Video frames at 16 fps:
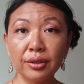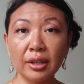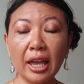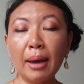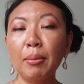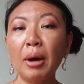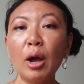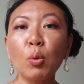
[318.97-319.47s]

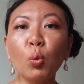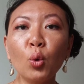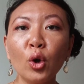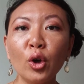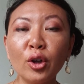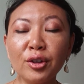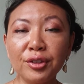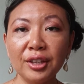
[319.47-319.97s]
Am I
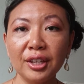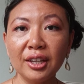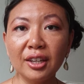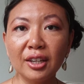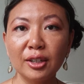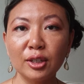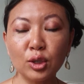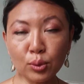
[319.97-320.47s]
worthy
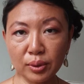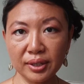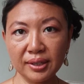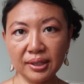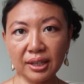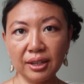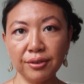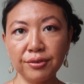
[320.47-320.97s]
to
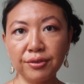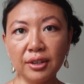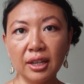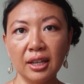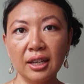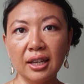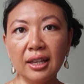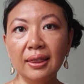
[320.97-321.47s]
receive
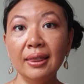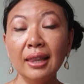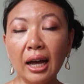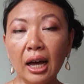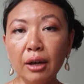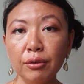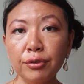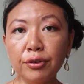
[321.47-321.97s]

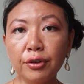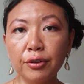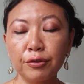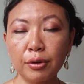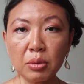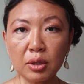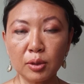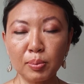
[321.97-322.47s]
love
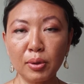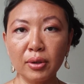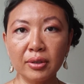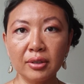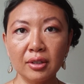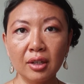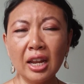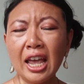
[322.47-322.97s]
from this
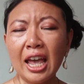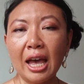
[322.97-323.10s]
person?